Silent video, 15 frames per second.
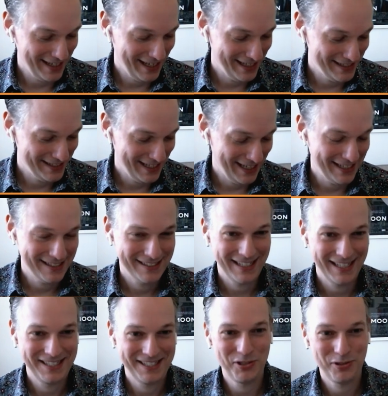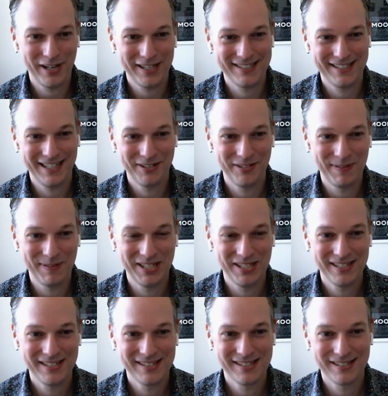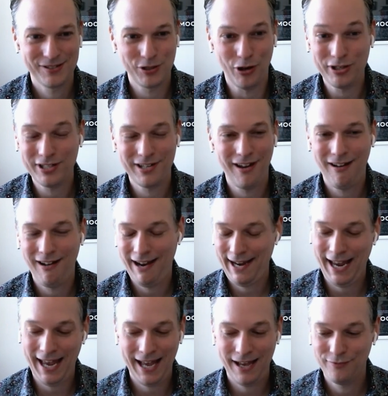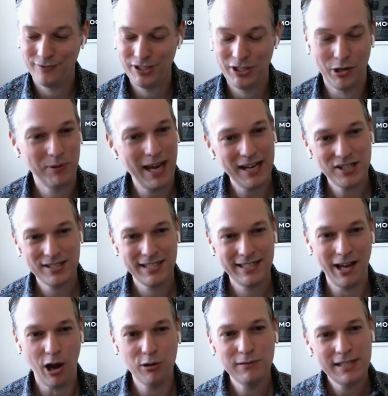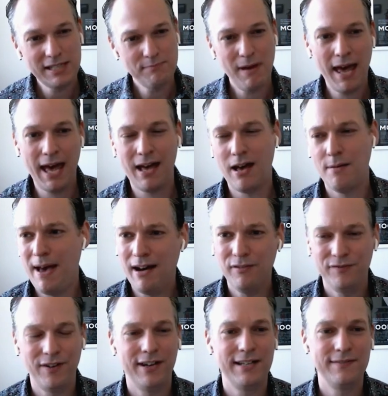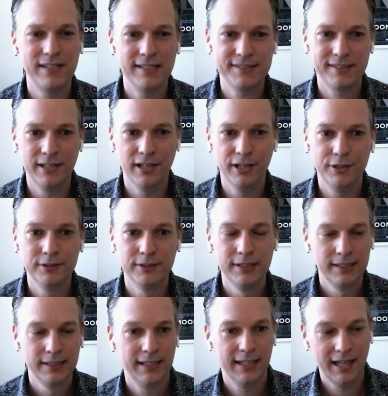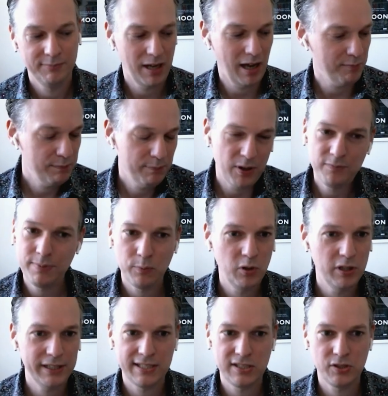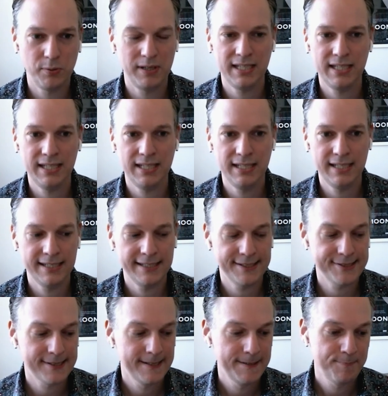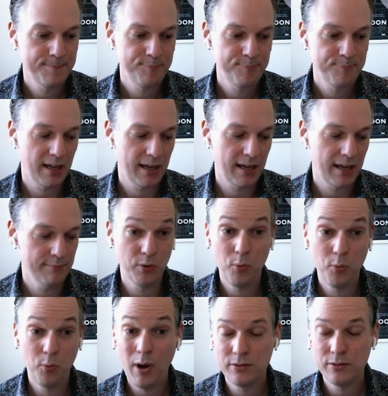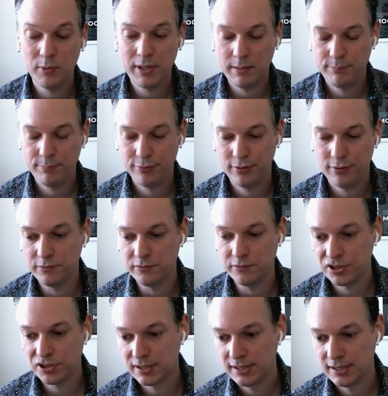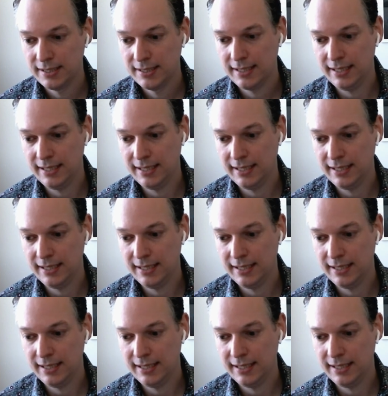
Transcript: it's interesting because John and I have, you know, we actually only met about 5 years ago. And we've both been working 20 years, but the way that we approach